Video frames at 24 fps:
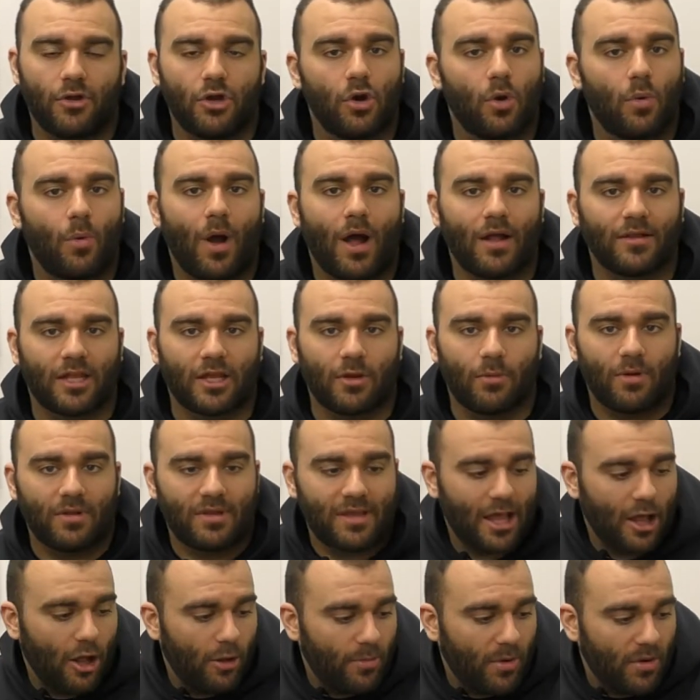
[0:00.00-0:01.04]
You don't want that. You want
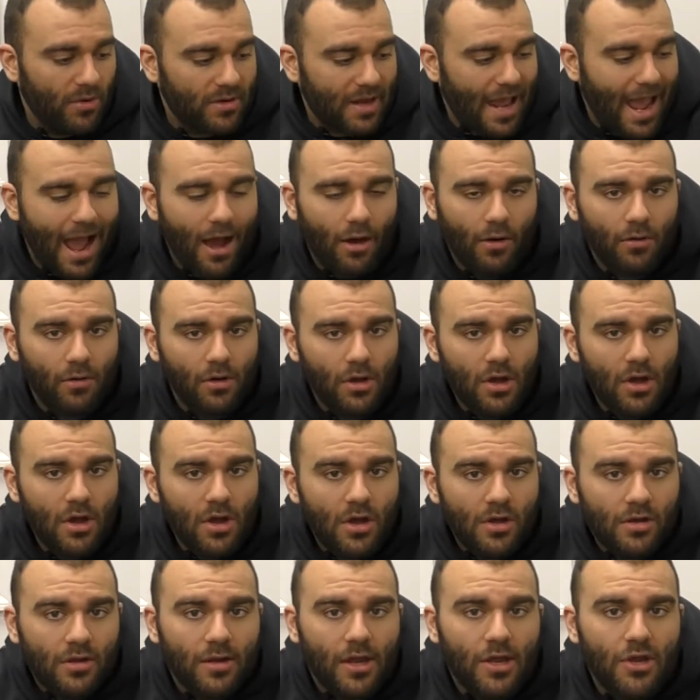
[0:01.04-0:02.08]
the elbows out
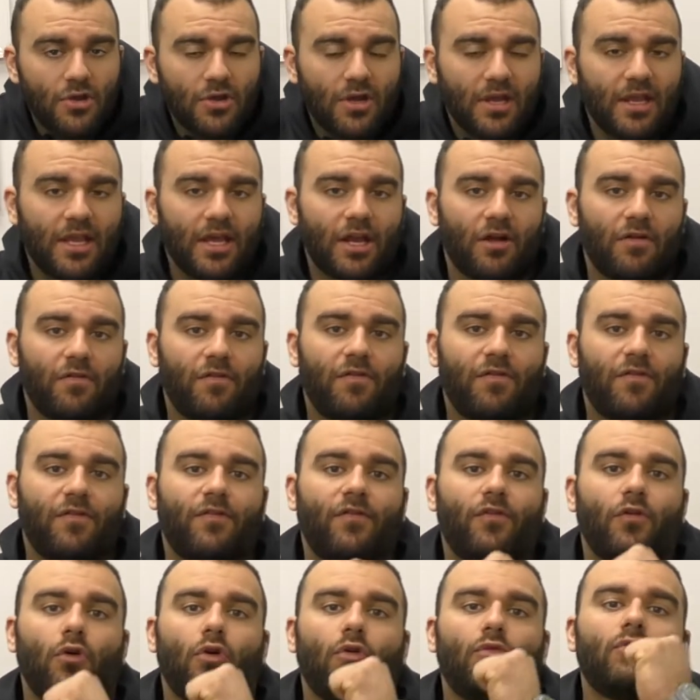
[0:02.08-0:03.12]
so that you can get a
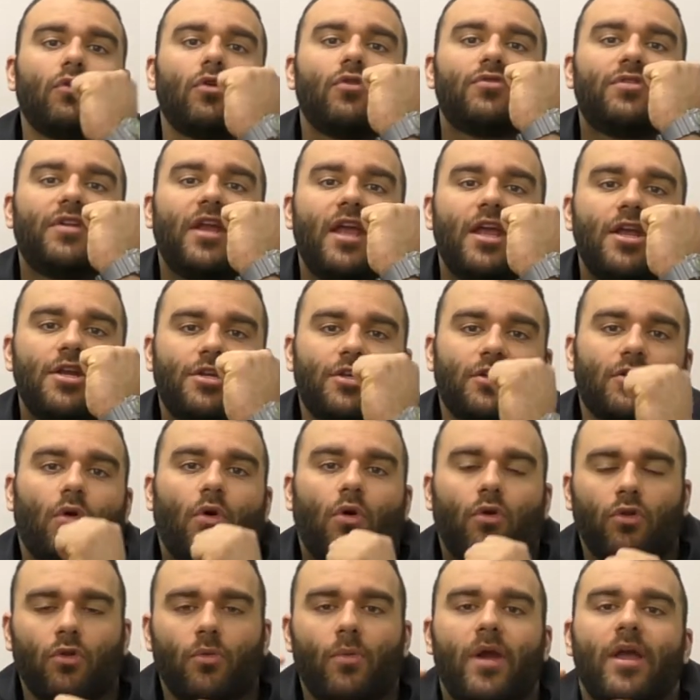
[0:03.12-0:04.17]
full rotation
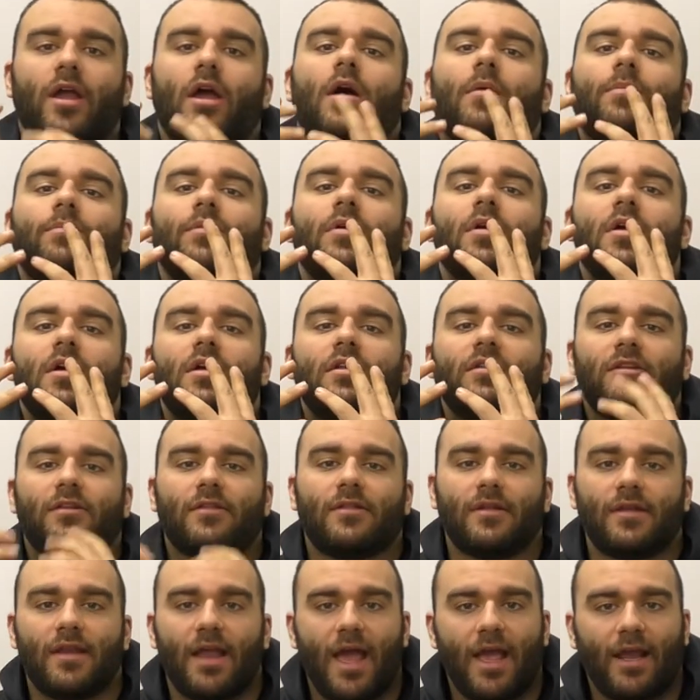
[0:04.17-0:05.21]
all the way up to
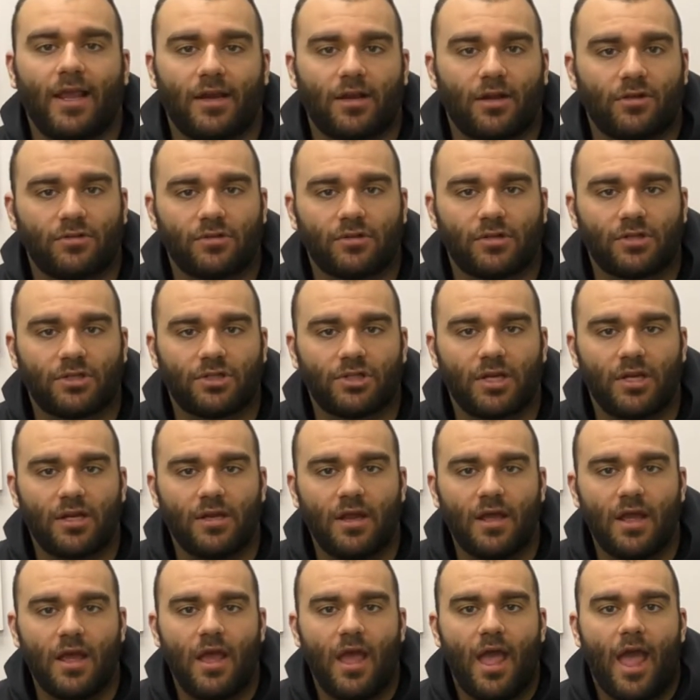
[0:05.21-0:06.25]
the neck and under the
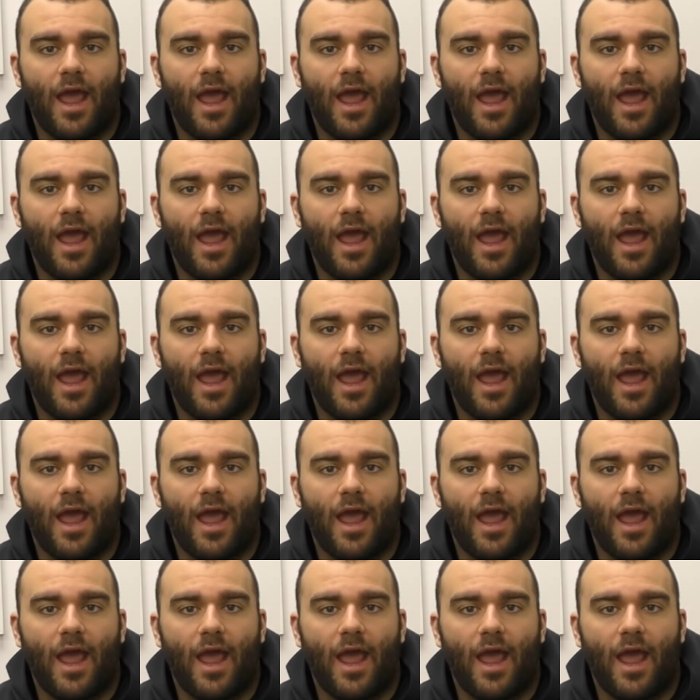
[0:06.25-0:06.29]
chin.